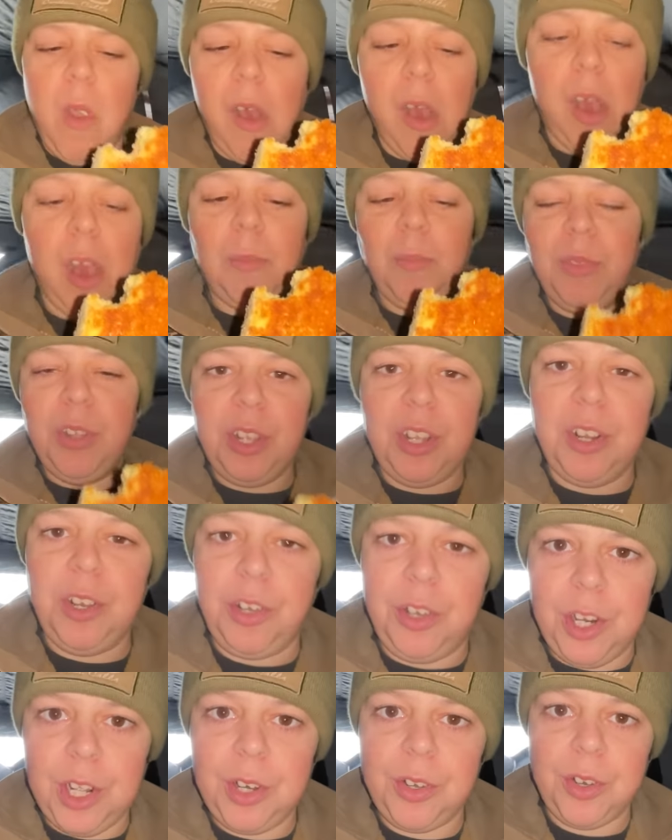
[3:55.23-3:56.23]
I'm like
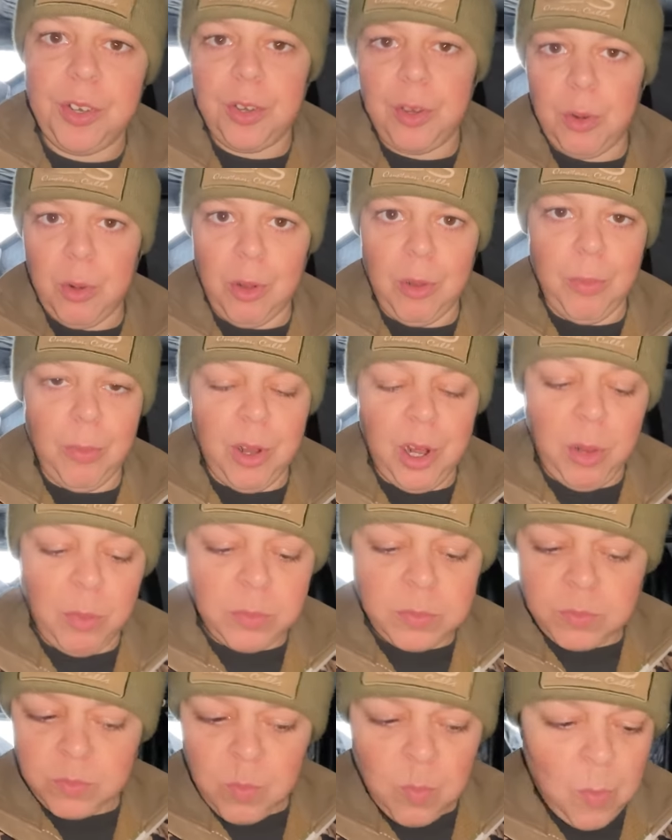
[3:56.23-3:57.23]
addicted to cornbread.
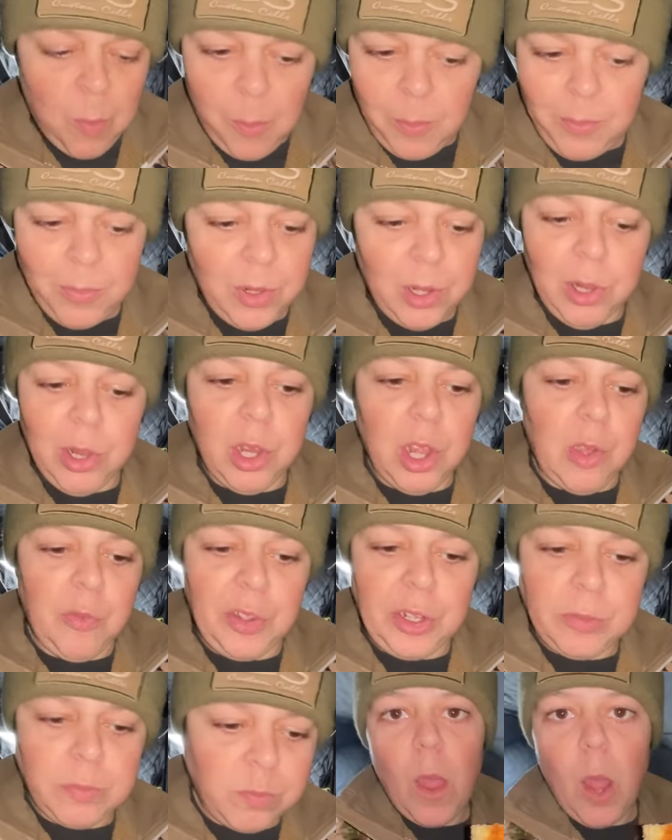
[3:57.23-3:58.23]
Love
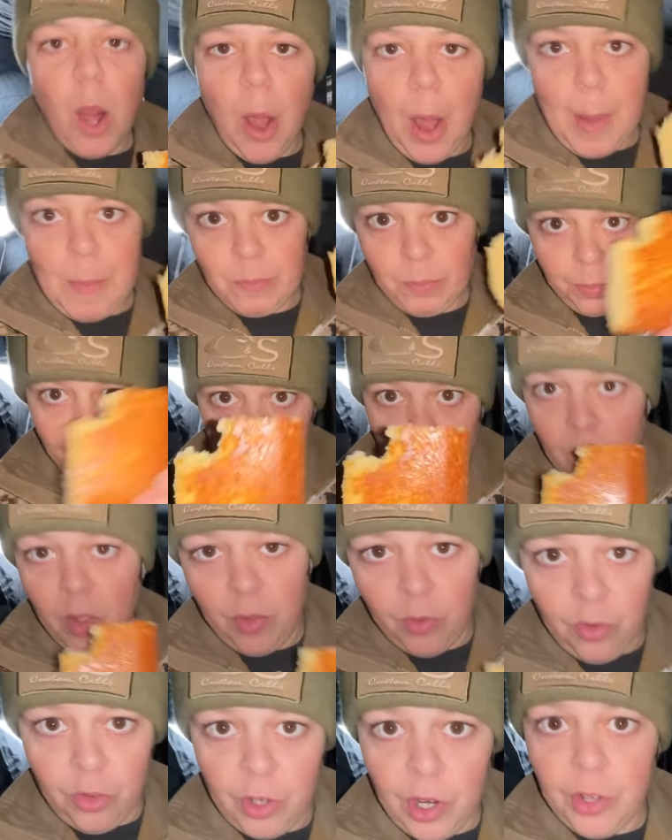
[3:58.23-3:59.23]
it. All right,
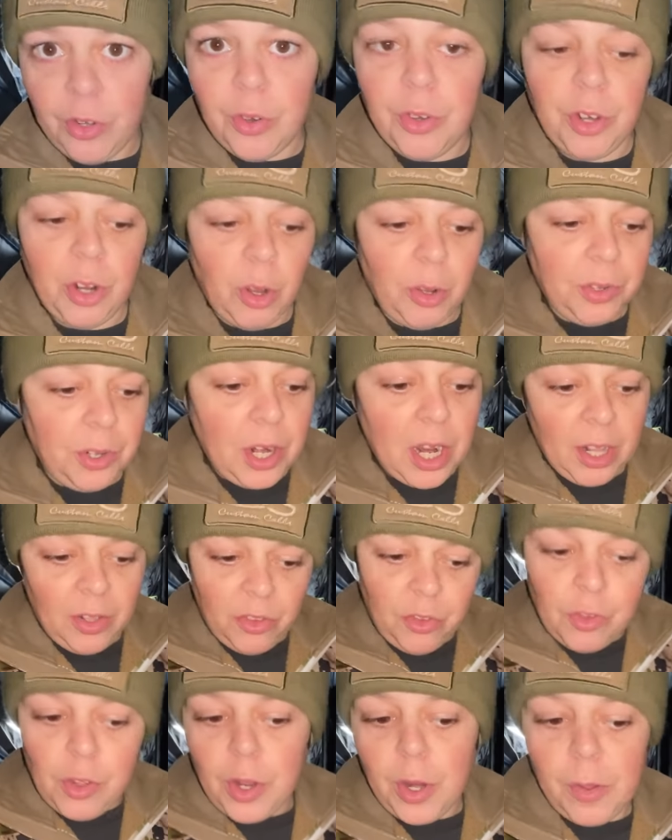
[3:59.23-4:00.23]
stay tuned, y'all. Next
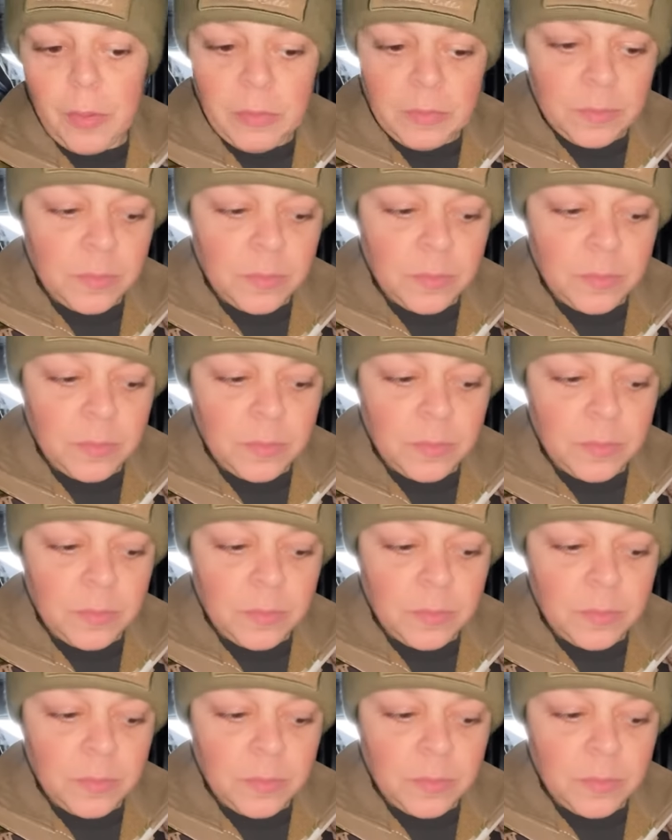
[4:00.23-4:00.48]
scene